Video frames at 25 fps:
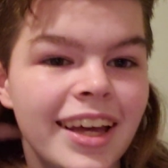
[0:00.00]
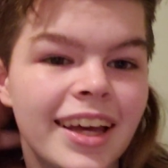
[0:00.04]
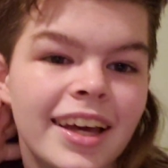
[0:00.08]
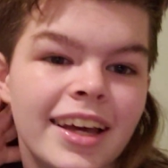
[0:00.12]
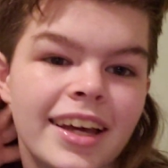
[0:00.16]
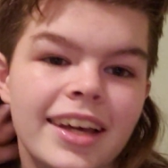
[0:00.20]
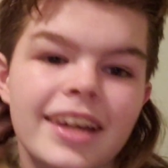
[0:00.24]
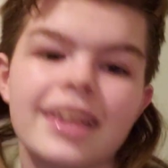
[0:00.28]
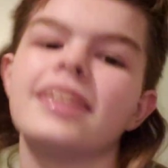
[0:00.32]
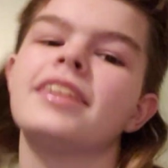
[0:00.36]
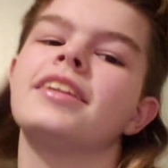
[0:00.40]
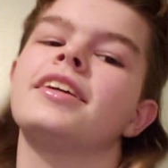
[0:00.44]

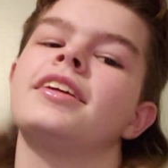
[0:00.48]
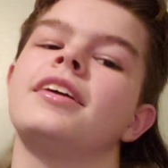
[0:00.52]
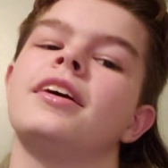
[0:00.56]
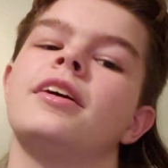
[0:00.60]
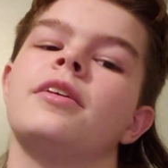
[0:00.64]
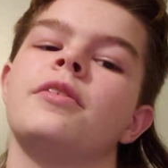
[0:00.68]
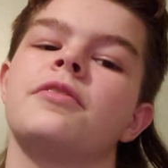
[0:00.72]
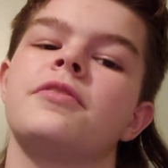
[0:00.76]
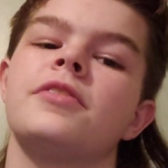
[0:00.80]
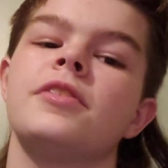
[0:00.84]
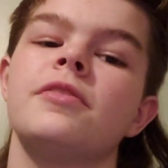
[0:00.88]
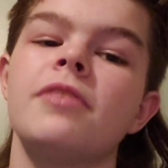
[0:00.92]
And
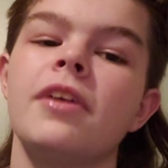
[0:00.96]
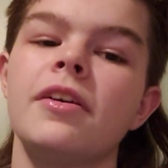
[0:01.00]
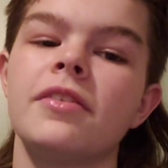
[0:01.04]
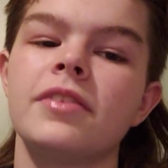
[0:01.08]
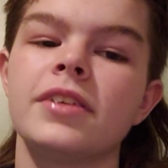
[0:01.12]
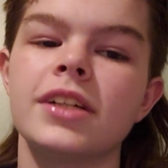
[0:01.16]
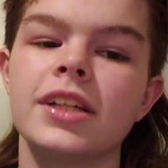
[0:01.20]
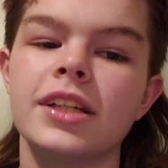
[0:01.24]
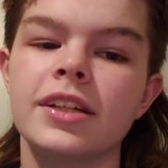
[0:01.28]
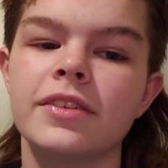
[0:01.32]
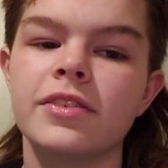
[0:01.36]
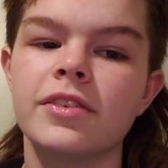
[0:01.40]
if you've
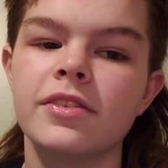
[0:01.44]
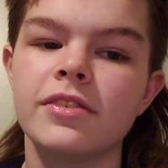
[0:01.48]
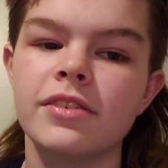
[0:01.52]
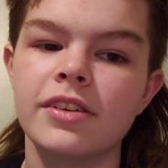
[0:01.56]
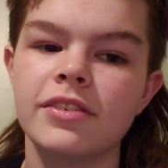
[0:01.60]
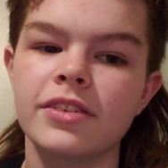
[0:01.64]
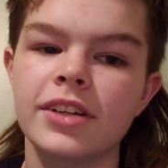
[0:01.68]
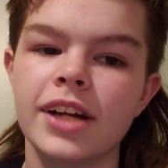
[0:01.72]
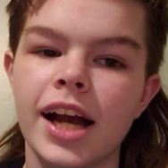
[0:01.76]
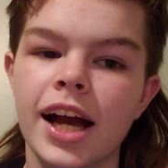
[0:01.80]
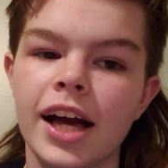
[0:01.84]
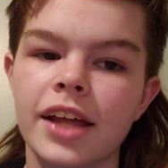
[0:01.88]

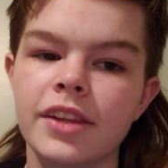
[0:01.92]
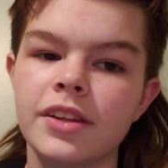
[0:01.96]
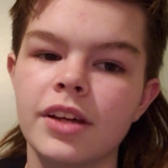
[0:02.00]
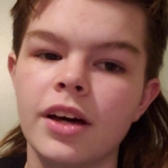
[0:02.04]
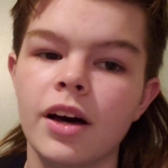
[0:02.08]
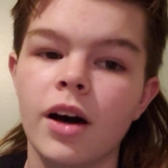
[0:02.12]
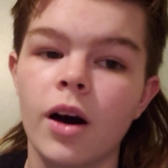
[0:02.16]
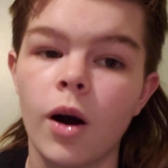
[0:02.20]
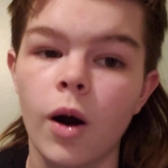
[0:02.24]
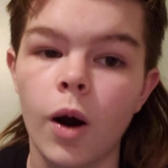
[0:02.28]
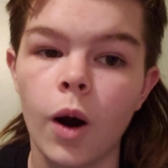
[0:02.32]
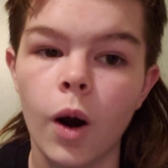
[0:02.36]
ever had
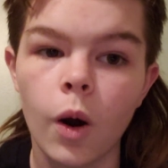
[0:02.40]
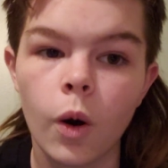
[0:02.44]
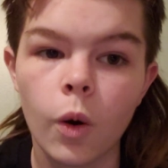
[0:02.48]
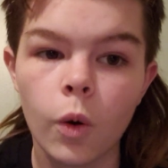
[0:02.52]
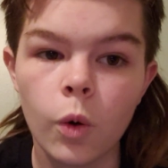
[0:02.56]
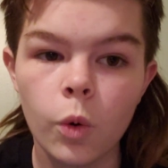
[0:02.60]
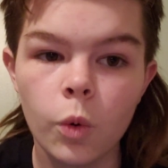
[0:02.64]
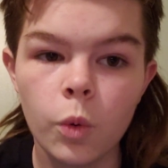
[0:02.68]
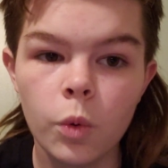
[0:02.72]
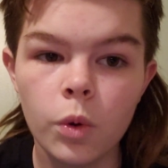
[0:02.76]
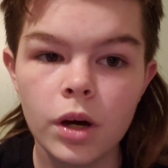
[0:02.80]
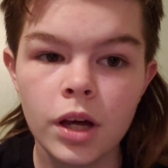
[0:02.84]
the
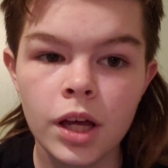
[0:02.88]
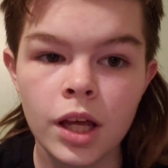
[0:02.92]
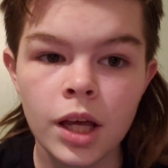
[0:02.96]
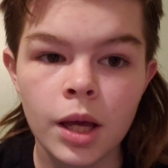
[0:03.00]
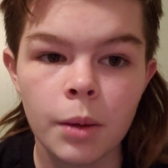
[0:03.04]
oh